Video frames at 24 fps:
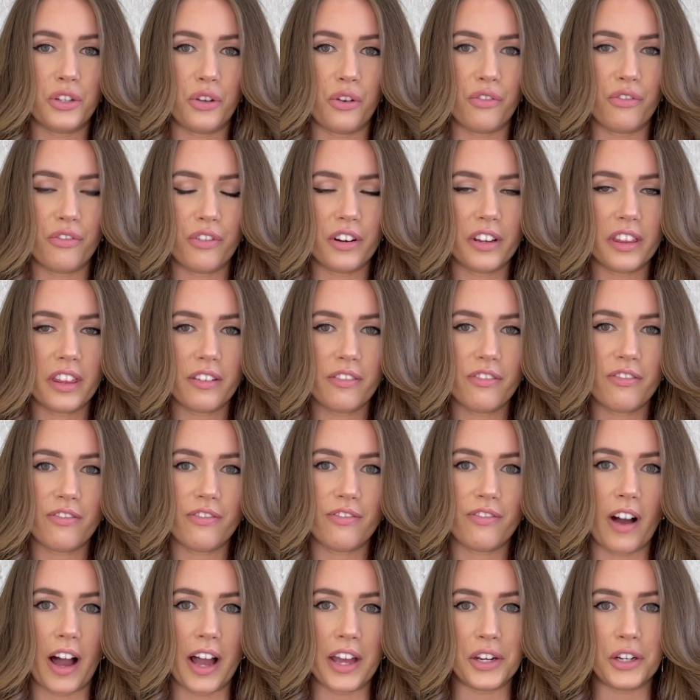for the
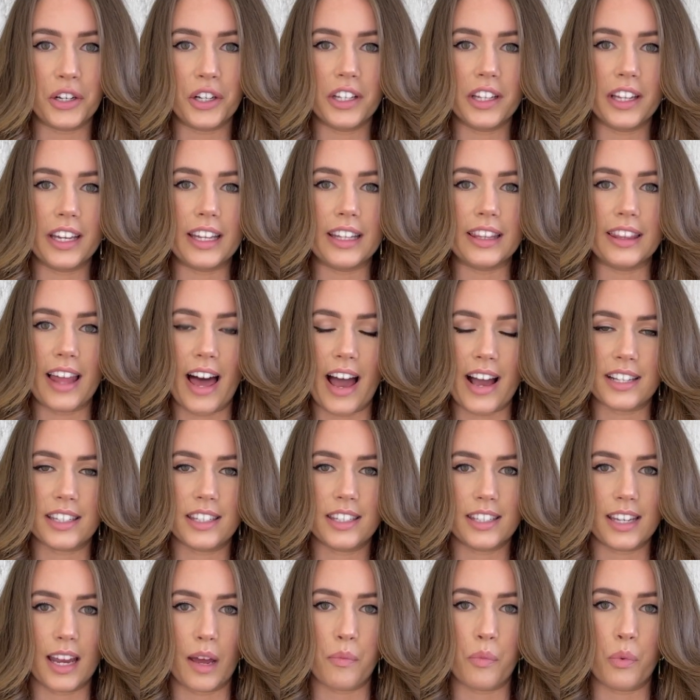final and last
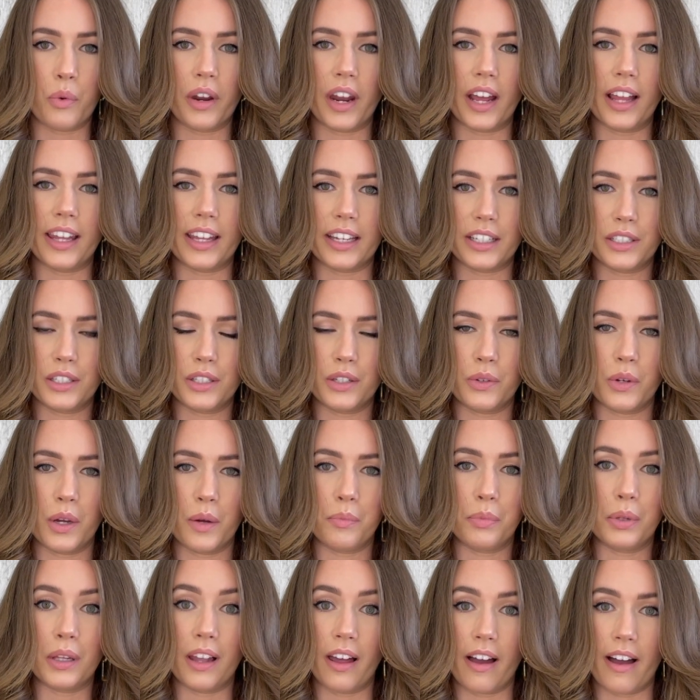step, what I like to
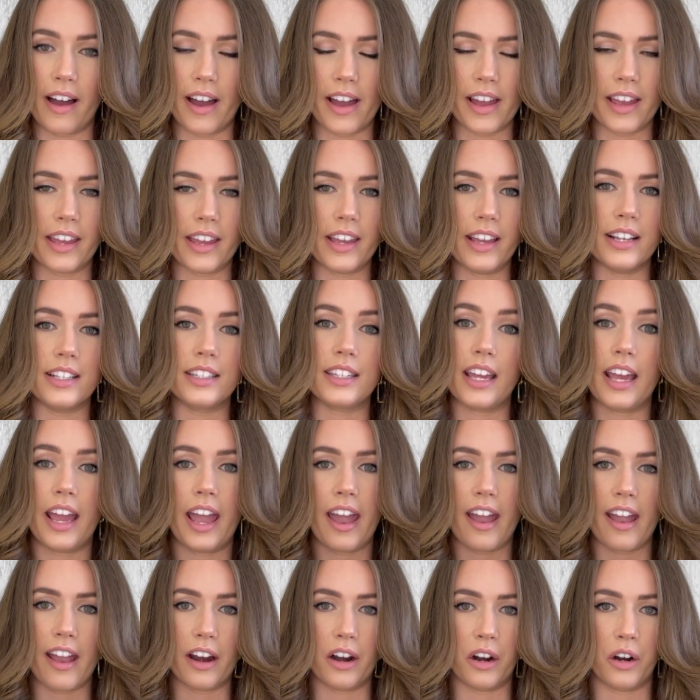apply is a
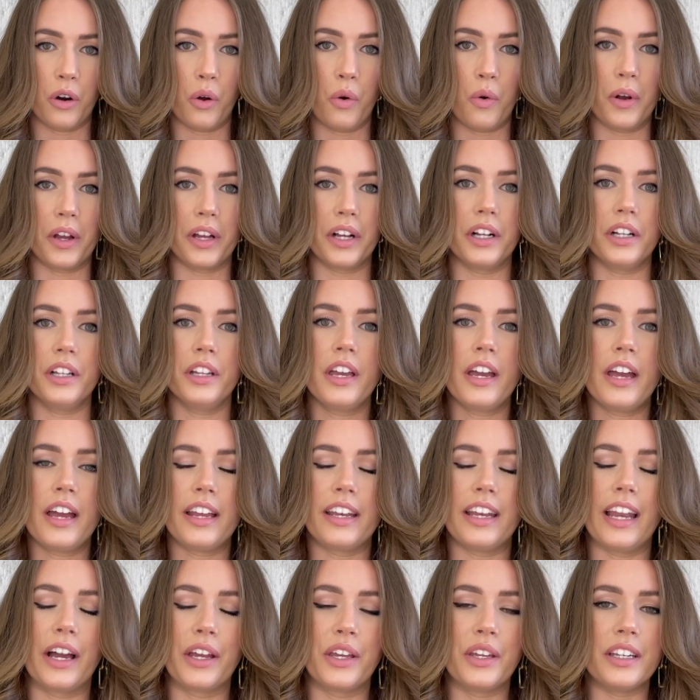hair oil.
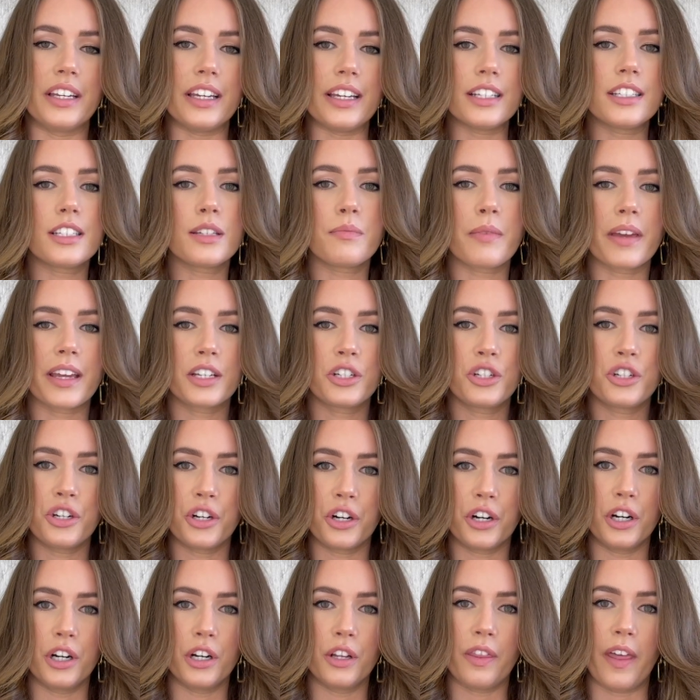Now you need to make
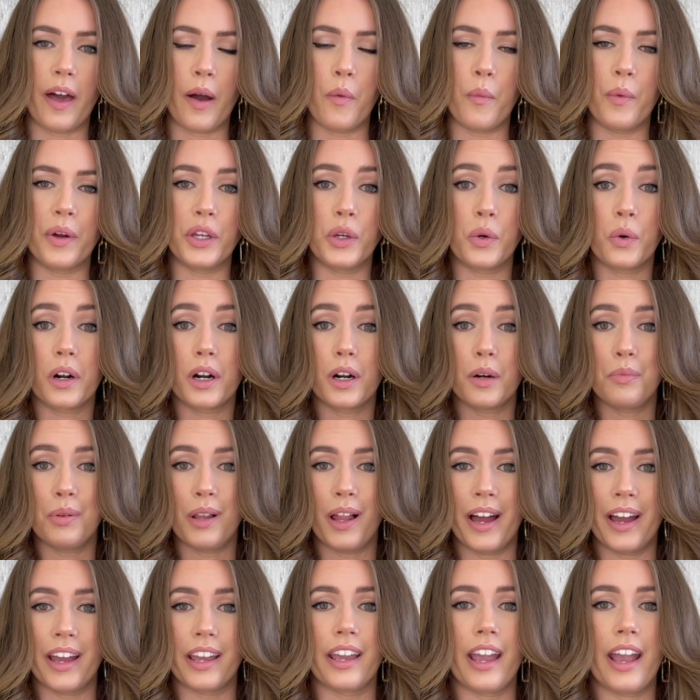sure that when you are
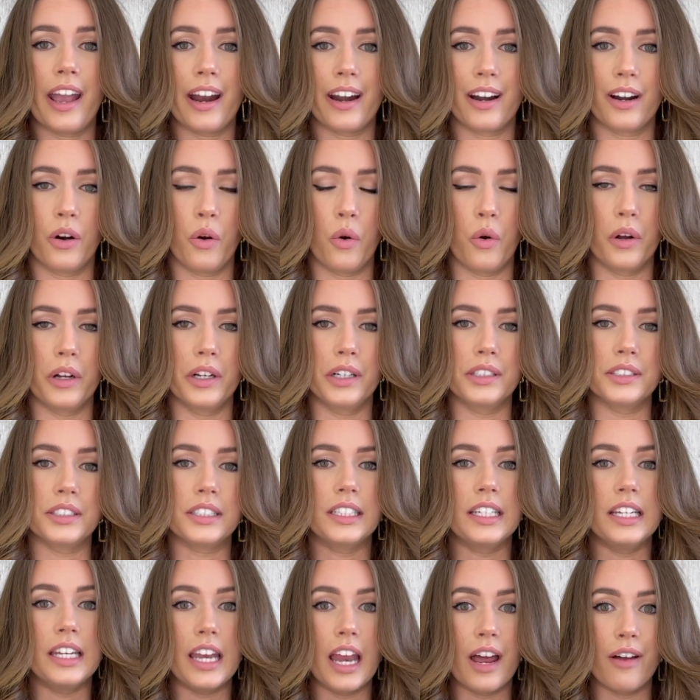applying hair oils,
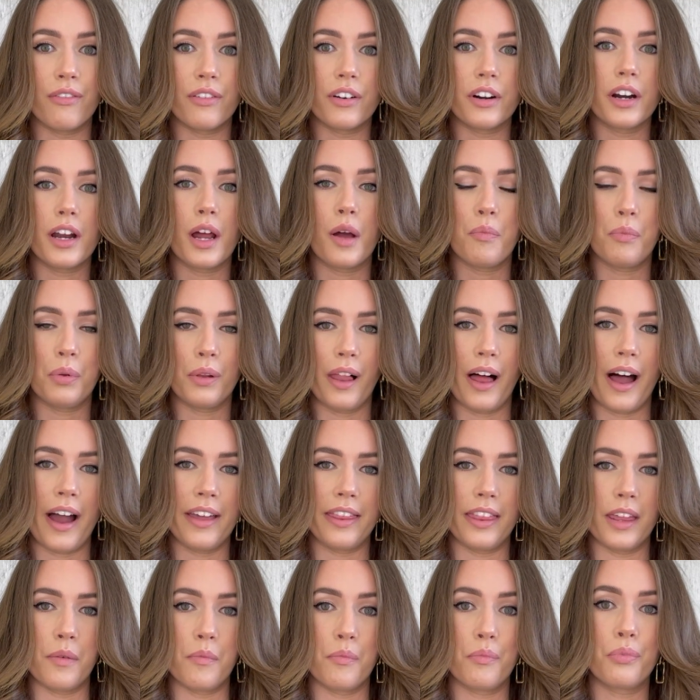never apply
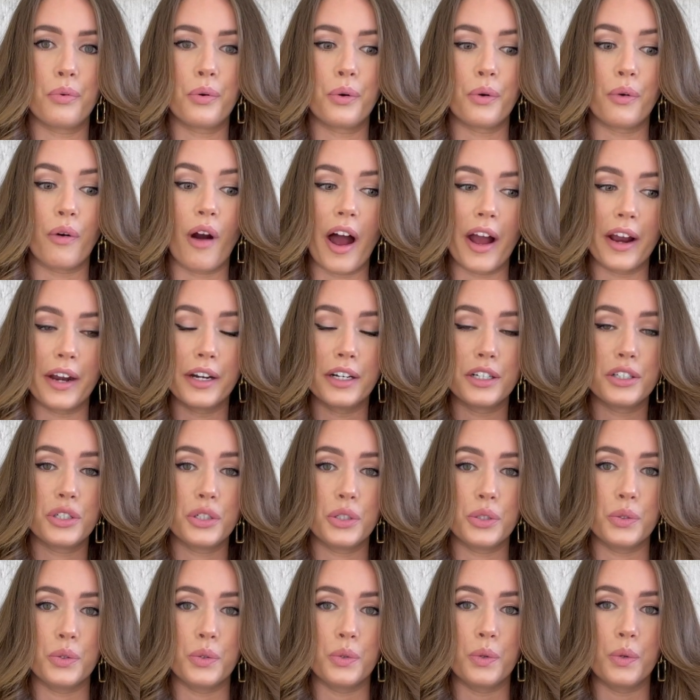them prior
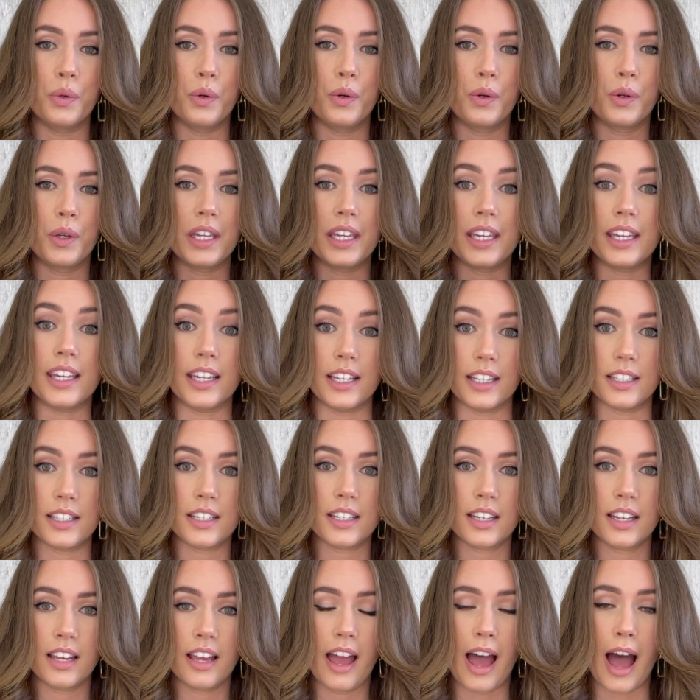to heat
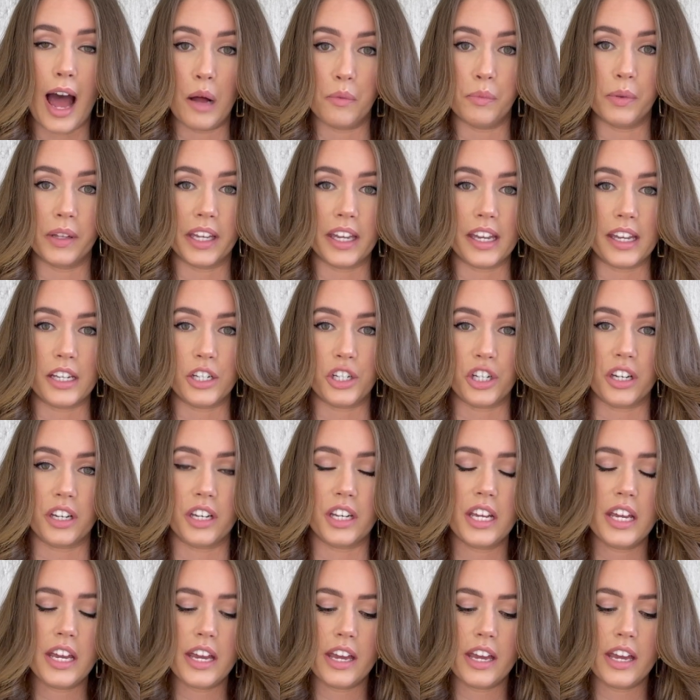application.